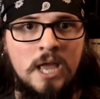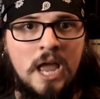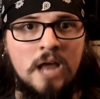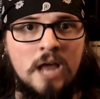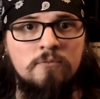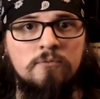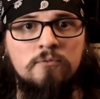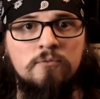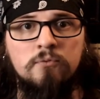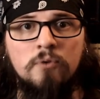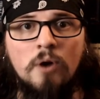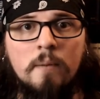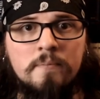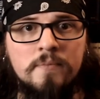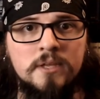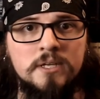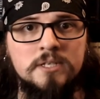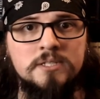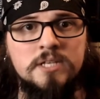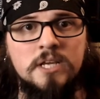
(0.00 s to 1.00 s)
And from
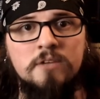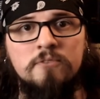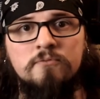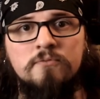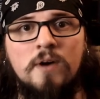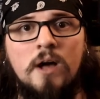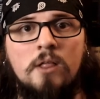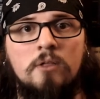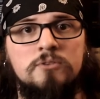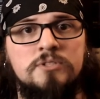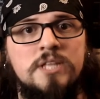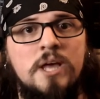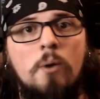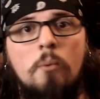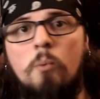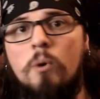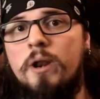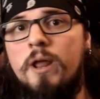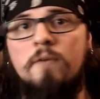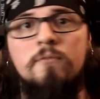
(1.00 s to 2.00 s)
this, it follows that
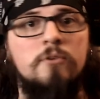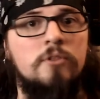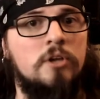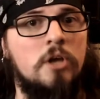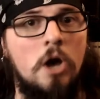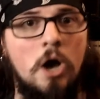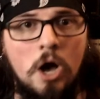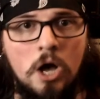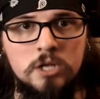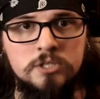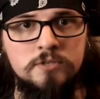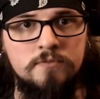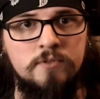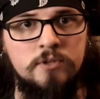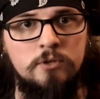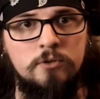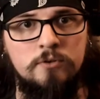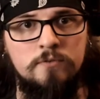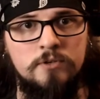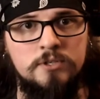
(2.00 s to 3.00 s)
whatever the cause of the
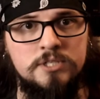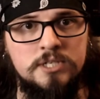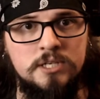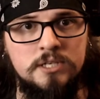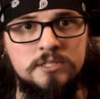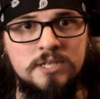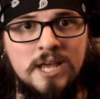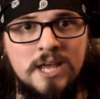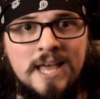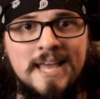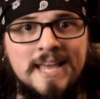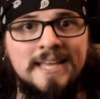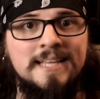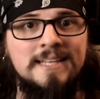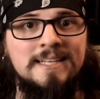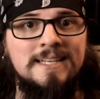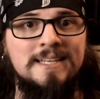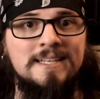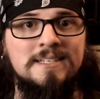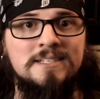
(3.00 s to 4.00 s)
universe
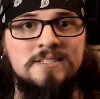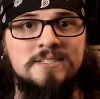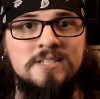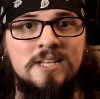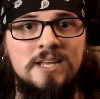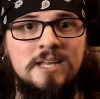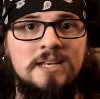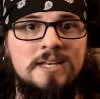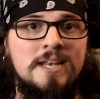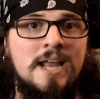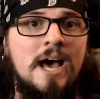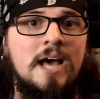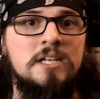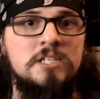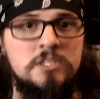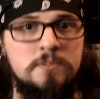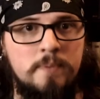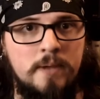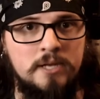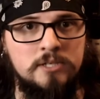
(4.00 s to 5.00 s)
is
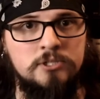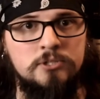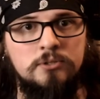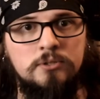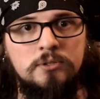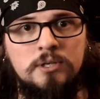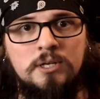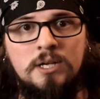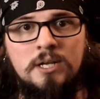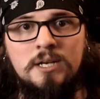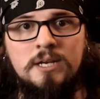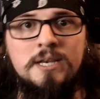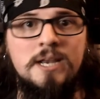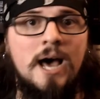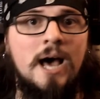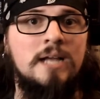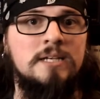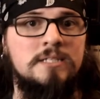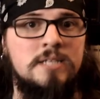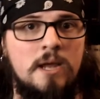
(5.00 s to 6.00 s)
non-spatial,
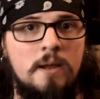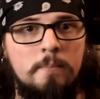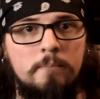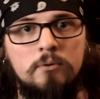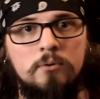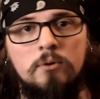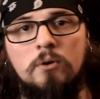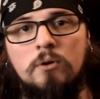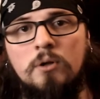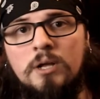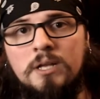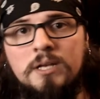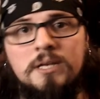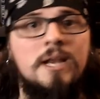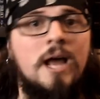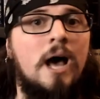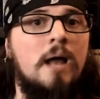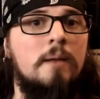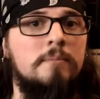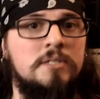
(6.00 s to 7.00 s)
non-temporal,
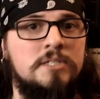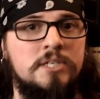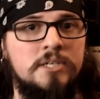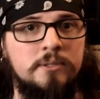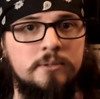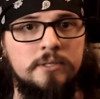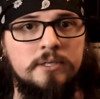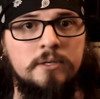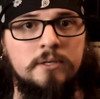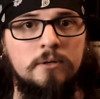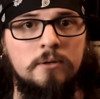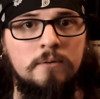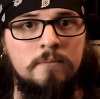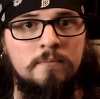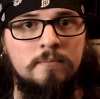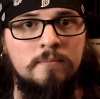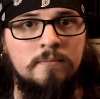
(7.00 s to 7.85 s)
non-material.